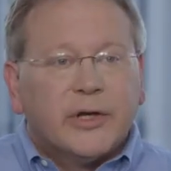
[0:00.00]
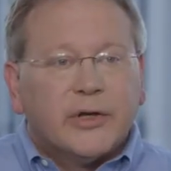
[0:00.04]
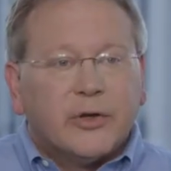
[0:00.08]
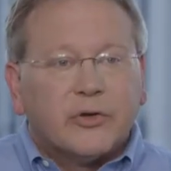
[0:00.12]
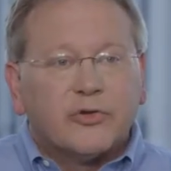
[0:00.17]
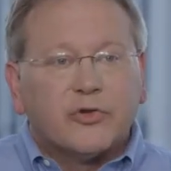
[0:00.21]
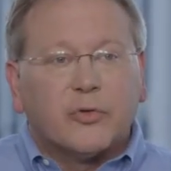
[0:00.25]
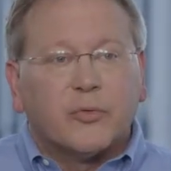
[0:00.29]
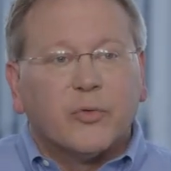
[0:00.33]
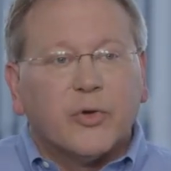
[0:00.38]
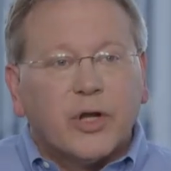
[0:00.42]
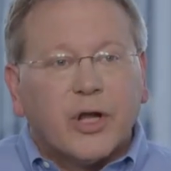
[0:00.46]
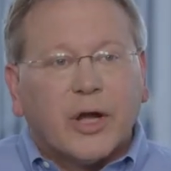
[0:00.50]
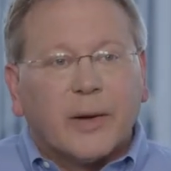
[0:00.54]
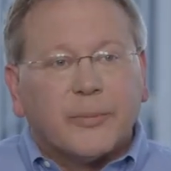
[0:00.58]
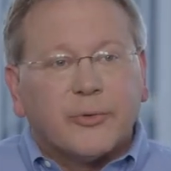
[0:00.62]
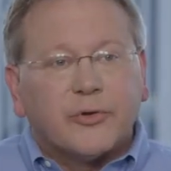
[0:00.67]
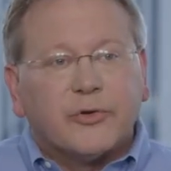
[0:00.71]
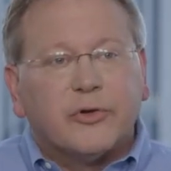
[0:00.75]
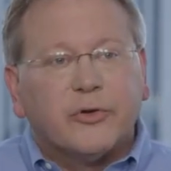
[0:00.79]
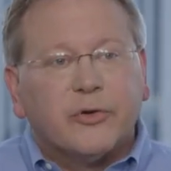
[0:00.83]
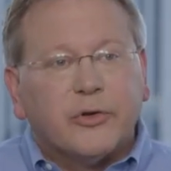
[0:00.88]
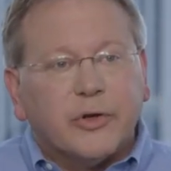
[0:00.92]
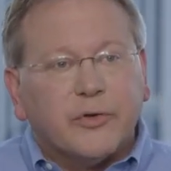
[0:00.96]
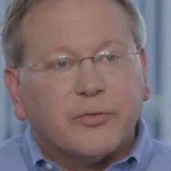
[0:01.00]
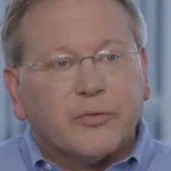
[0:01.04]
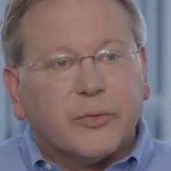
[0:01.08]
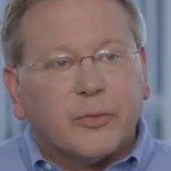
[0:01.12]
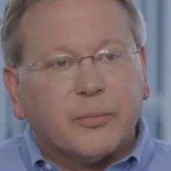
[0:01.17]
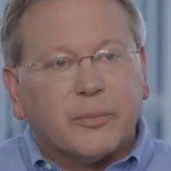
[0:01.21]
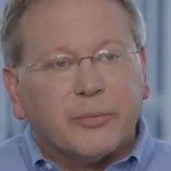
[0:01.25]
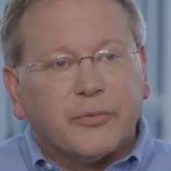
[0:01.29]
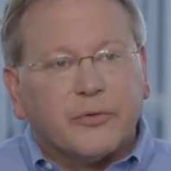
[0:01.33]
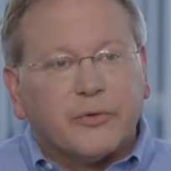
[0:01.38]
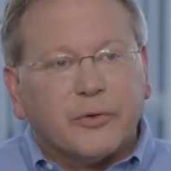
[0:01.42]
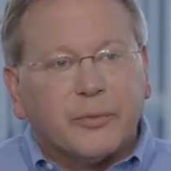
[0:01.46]
There's a real opportunity
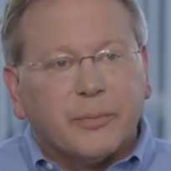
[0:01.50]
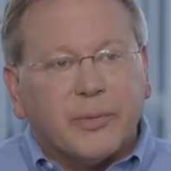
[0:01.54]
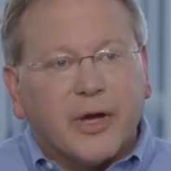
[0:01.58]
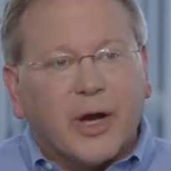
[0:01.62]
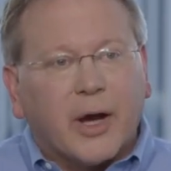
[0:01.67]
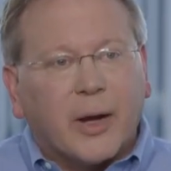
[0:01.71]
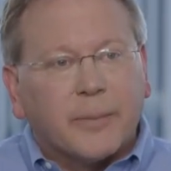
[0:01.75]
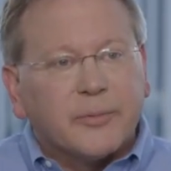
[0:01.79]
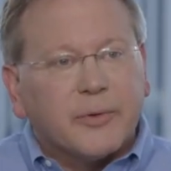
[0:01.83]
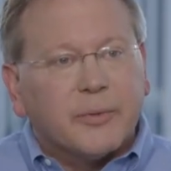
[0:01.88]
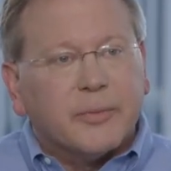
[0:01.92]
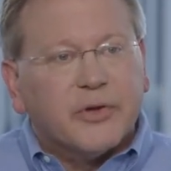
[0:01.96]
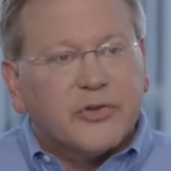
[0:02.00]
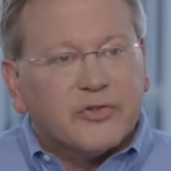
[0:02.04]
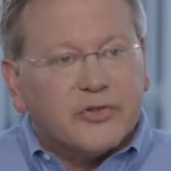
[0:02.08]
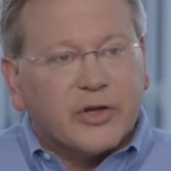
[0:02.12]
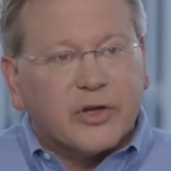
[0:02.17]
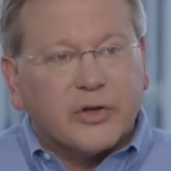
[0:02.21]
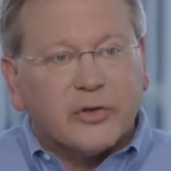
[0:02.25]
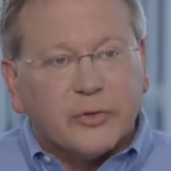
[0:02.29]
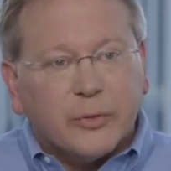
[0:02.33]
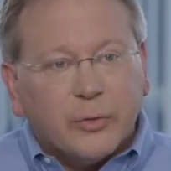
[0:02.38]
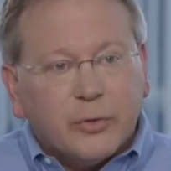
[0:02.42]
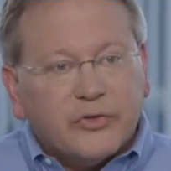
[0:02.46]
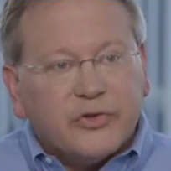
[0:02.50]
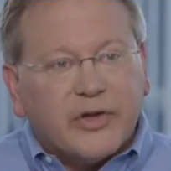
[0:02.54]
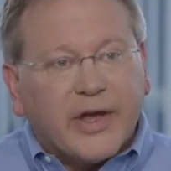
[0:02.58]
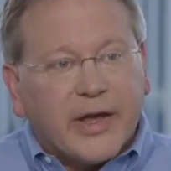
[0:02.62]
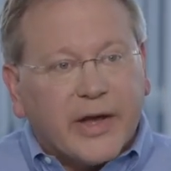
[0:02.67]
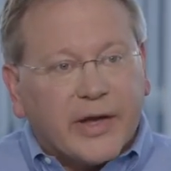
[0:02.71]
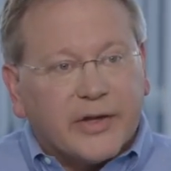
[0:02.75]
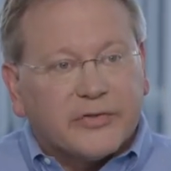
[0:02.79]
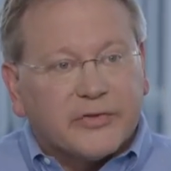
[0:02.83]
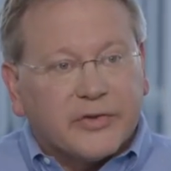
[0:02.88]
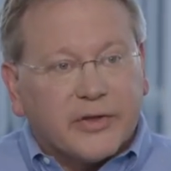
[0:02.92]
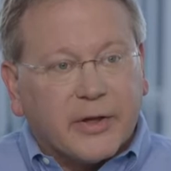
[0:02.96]
for to be optimistic,
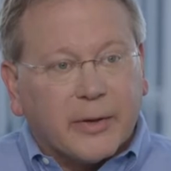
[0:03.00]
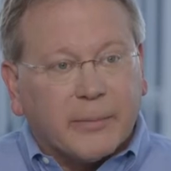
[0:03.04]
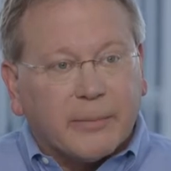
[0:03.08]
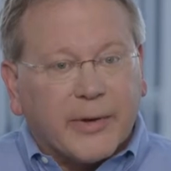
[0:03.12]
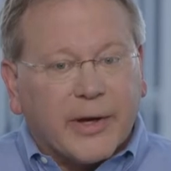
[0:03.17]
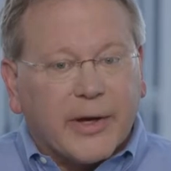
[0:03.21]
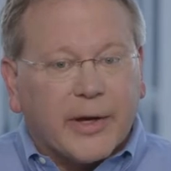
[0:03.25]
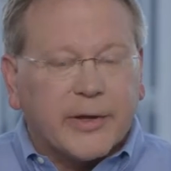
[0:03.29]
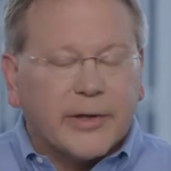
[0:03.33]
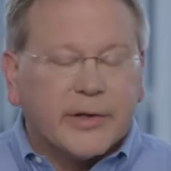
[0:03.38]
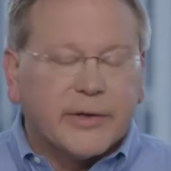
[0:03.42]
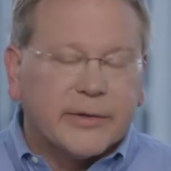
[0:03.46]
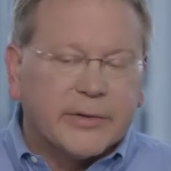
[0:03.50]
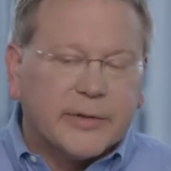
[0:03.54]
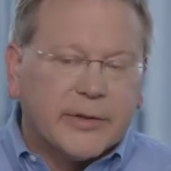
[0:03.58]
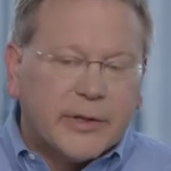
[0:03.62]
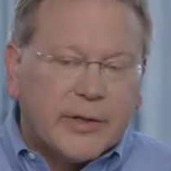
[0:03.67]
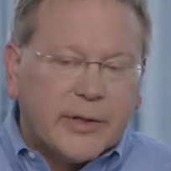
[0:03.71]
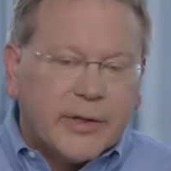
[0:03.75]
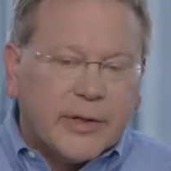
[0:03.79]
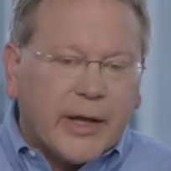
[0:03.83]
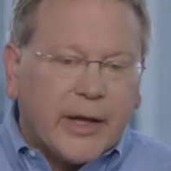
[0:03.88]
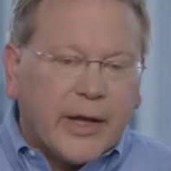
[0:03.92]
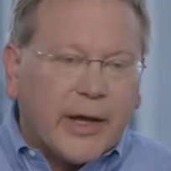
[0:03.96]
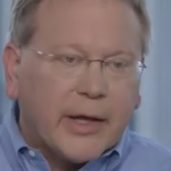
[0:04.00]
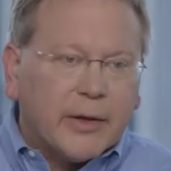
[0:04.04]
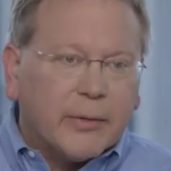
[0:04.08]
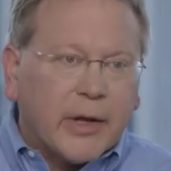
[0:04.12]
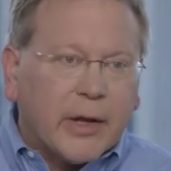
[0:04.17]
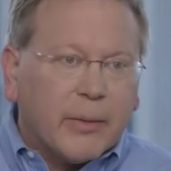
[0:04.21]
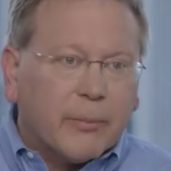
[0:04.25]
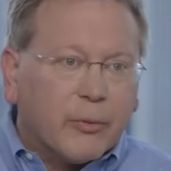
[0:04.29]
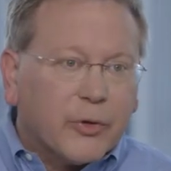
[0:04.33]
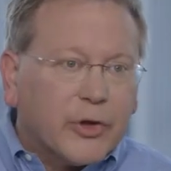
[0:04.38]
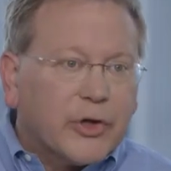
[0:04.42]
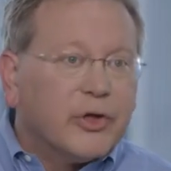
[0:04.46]
enthusiastic about it, and,
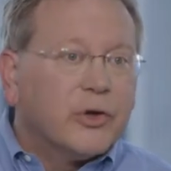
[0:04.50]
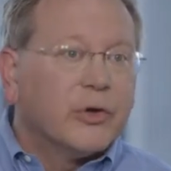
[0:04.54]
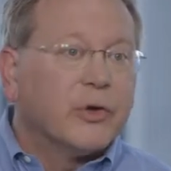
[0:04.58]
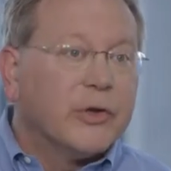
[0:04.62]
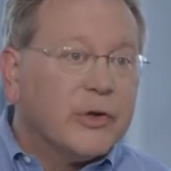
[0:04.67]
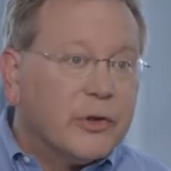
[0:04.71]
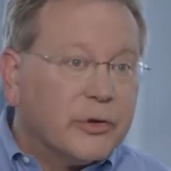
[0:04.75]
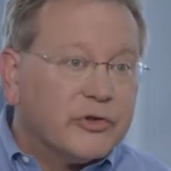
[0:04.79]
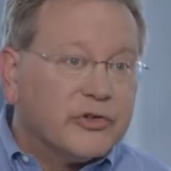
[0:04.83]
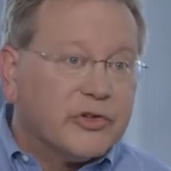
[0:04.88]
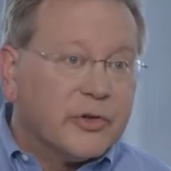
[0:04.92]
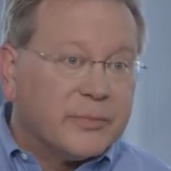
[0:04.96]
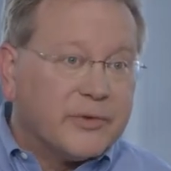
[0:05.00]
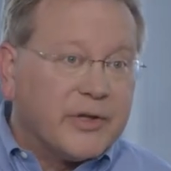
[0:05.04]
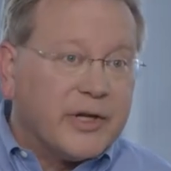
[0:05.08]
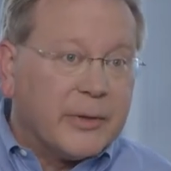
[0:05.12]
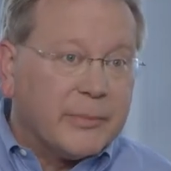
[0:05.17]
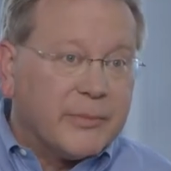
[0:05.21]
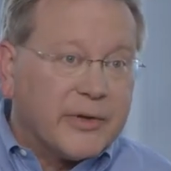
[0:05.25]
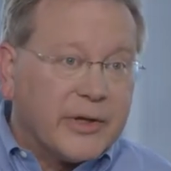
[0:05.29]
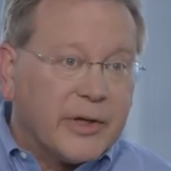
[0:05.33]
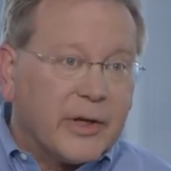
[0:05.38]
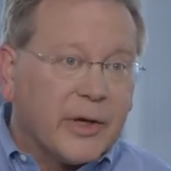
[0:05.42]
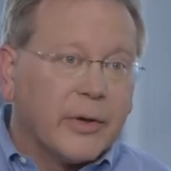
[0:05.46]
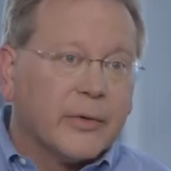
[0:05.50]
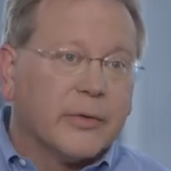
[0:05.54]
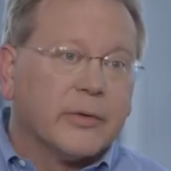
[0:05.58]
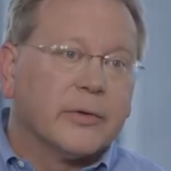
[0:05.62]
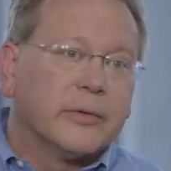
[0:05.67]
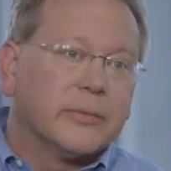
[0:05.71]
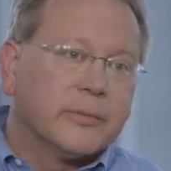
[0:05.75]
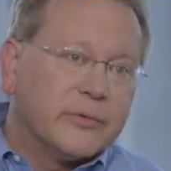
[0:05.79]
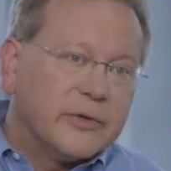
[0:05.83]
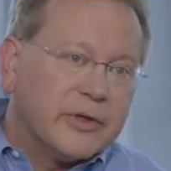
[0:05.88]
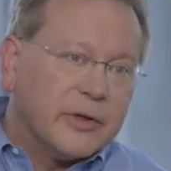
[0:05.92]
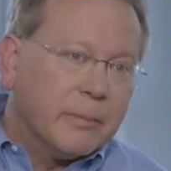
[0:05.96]
and bring your leadership team
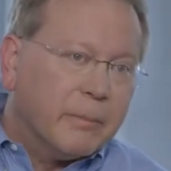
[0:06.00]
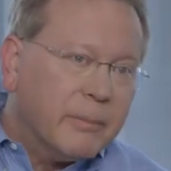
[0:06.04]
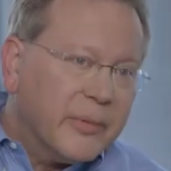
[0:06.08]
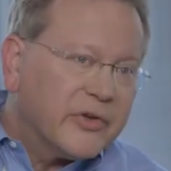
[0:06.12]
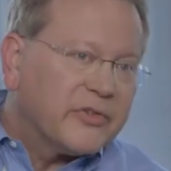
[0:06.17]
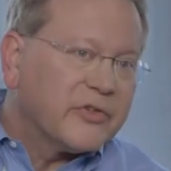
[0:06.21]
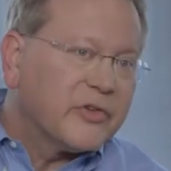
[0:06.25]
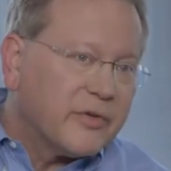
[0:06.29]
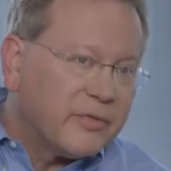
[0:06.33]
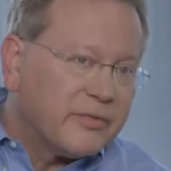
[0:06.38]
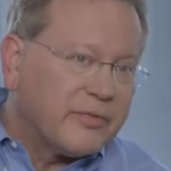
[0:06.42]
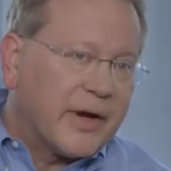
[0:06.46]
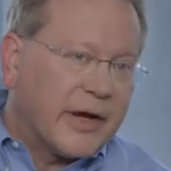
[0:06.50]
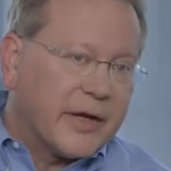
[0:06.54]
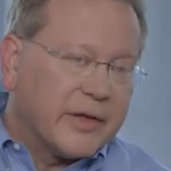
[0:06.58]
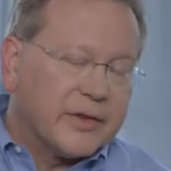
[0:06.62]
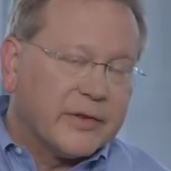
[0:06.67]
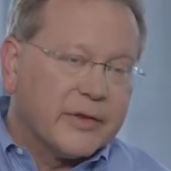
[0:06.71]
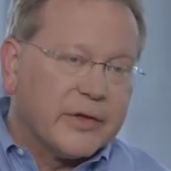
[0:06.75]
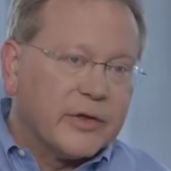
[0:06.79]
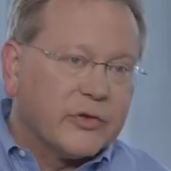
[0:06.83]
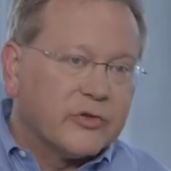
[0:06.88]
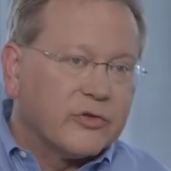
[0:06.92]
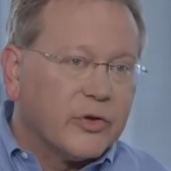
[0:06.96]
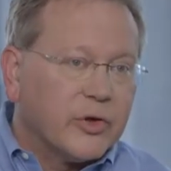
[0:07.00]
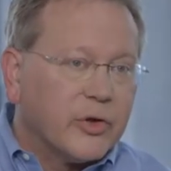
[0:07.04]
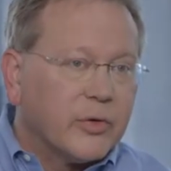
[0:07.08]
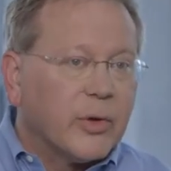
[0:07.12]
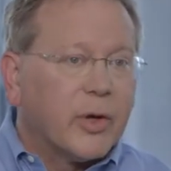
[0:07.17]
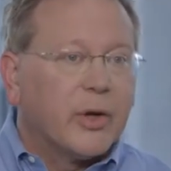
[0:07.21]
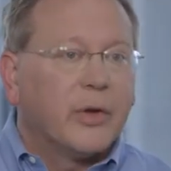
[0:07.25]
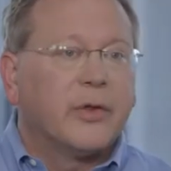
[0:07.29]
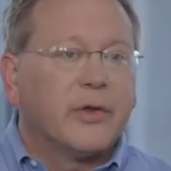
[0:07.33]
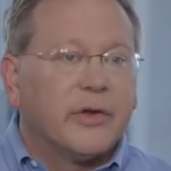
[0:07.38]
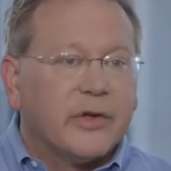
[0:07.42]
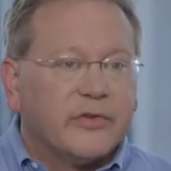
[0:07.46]
together, demystify things so
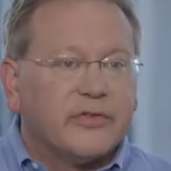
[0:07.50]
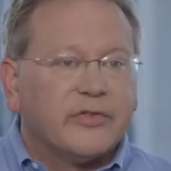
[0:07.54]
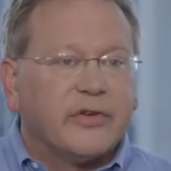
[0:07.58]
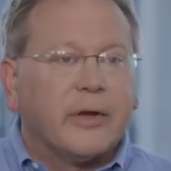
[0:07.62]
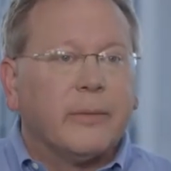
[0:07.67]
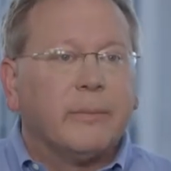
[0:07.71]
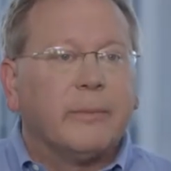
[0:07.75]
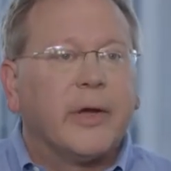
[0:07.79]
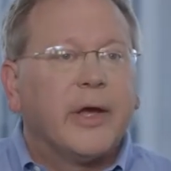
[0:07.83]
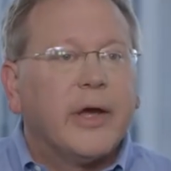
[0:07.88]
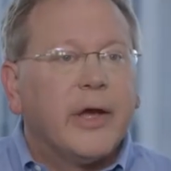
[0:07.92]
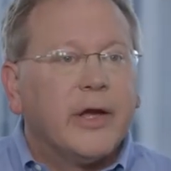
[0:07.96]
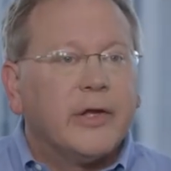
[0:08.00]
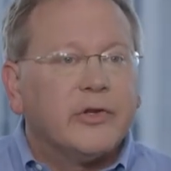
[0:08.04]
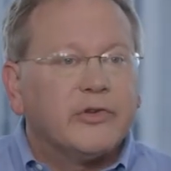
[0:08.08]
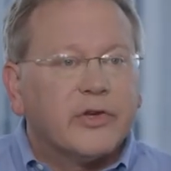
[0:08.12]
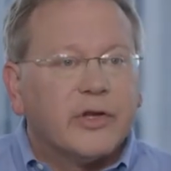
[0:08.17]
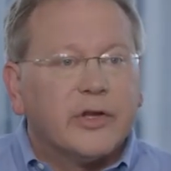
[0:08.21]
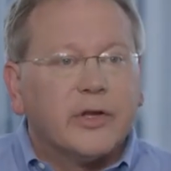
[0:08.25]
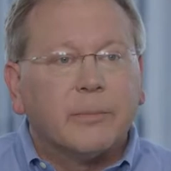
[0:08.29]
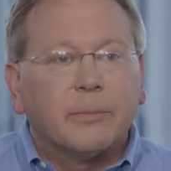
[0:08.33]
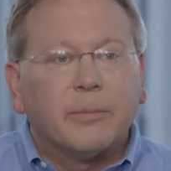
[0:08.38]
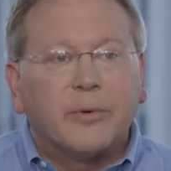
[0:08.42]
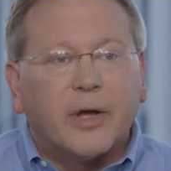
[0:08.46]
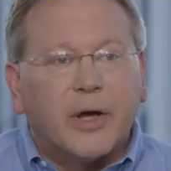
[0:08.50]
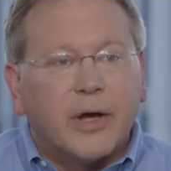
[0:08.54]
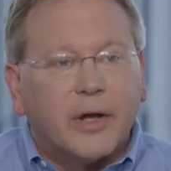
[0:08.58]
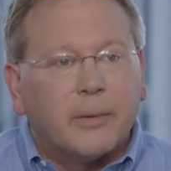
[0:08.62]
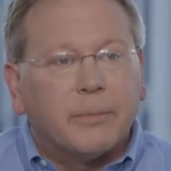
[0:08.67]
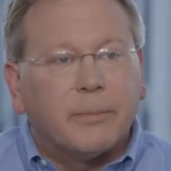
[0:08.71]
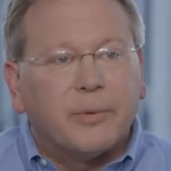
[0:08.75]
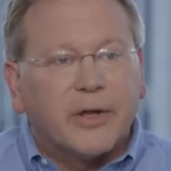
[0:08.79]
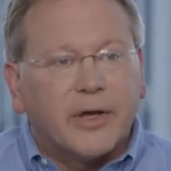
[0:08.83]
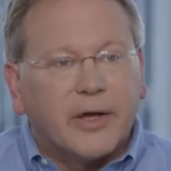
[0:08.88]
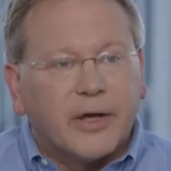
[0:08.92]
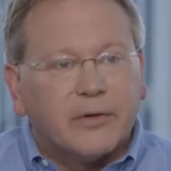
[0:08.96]
you're all on the same page, and then plot
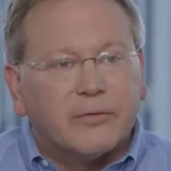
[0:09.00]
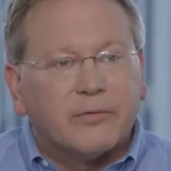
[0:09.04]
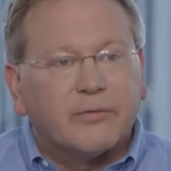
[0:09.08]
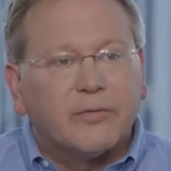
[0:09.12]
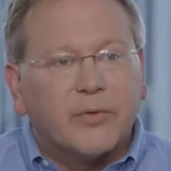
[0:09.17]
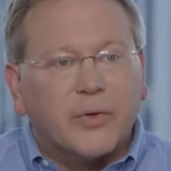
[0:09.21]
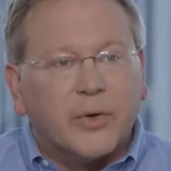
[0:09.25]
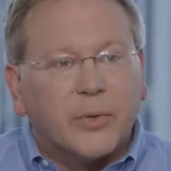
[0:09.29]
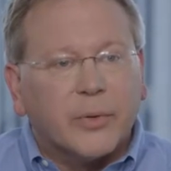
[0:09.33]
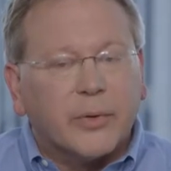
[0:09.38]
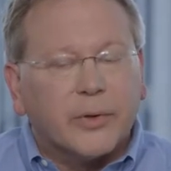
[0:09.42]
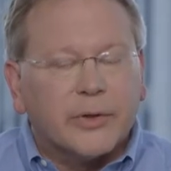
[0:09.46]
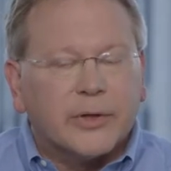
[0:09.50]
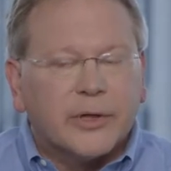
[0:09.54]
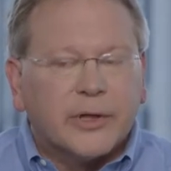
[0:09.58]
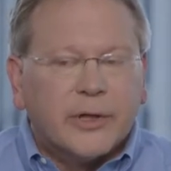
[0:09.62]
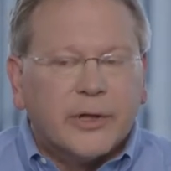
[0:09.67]
a plan forward.